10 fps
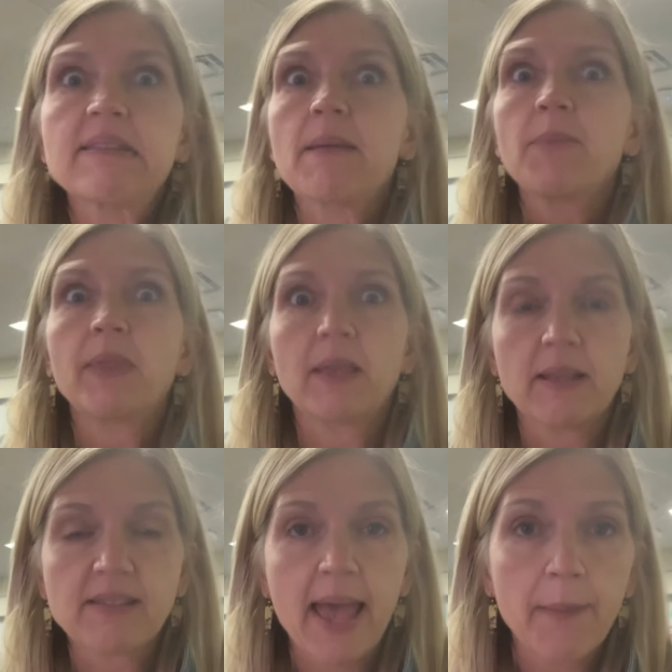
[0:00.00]
something
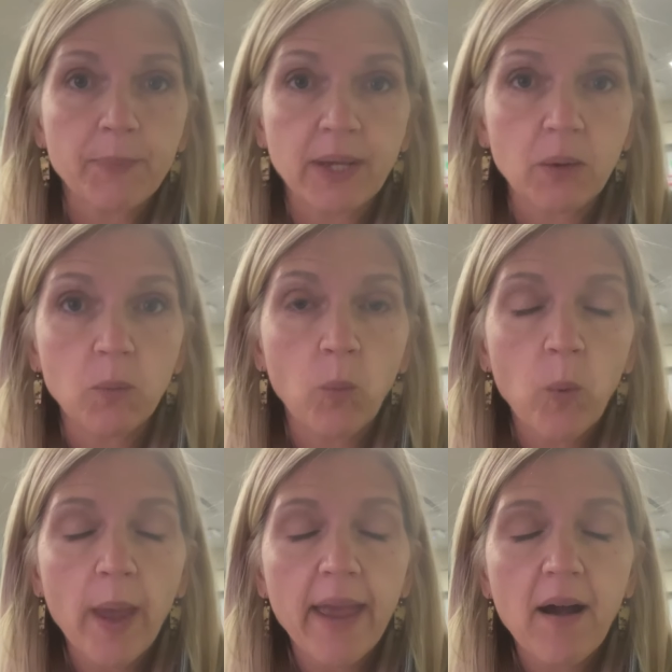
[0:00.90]
that's happening
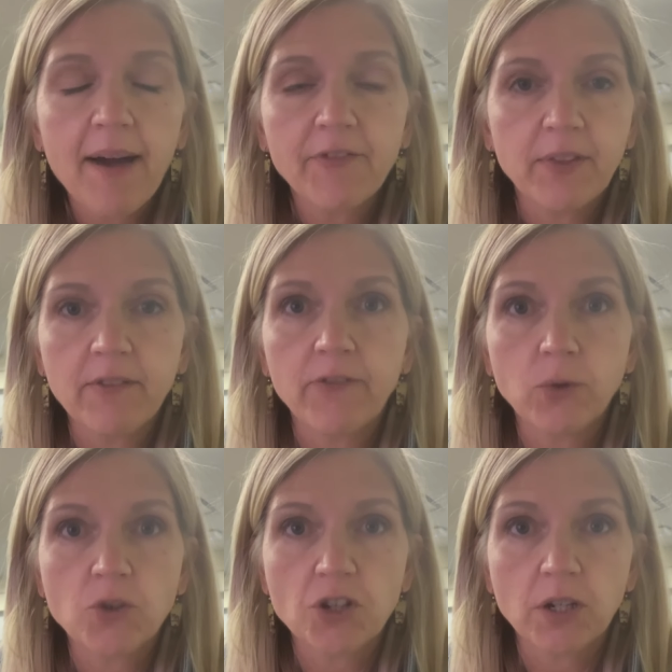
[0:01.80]
way off in the
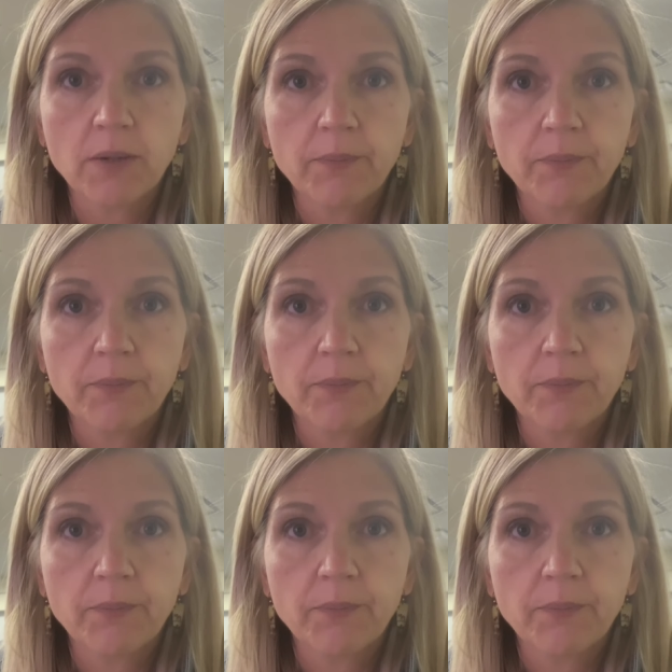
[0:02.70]
future?